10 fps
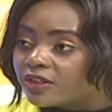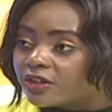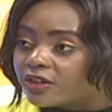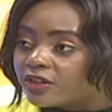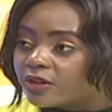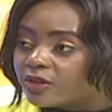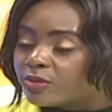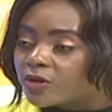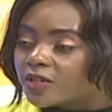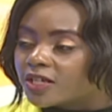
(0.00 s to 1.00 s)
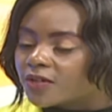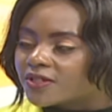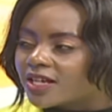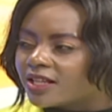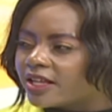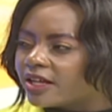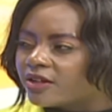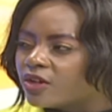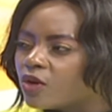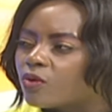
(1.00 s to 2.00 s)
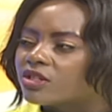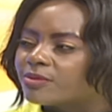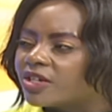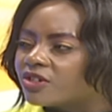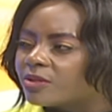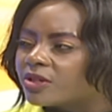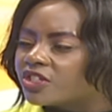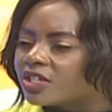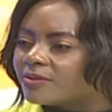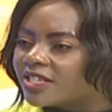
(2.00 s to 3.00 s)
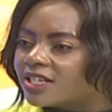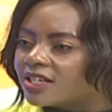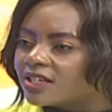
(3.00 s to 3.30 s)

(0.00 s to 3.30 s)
the product outside there? What's special about Gileab tea?